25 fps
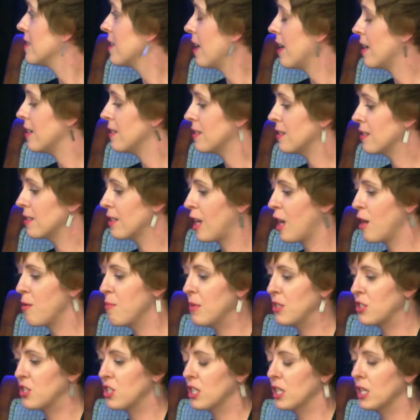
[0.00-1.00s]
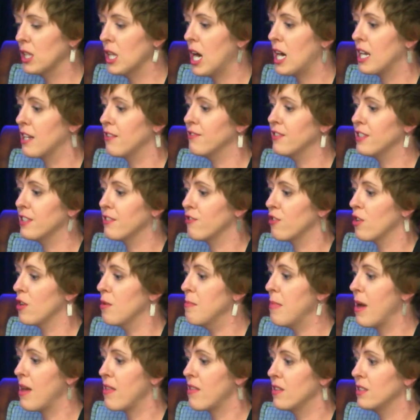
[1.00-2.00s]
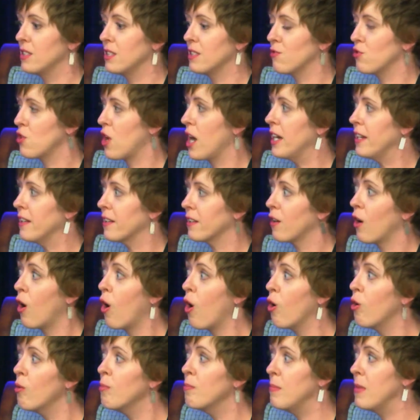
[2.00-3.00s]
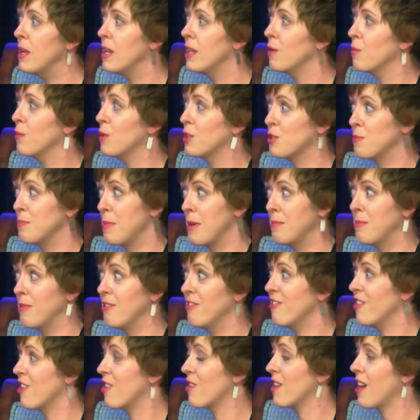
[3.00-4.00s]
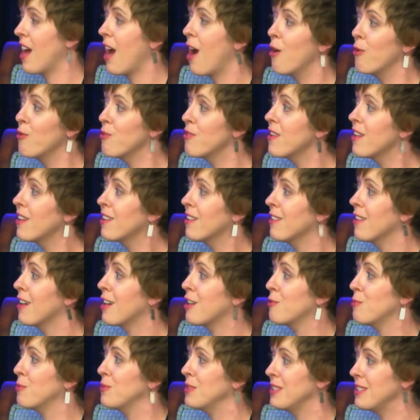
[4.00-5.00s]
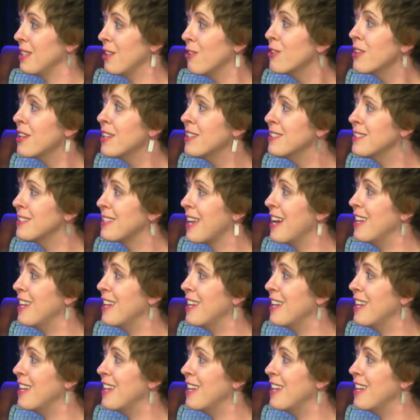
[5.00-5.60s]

as Kate mentioned, a lot of different methods of trying to cope, many which may be very healthy and a lot of resilience,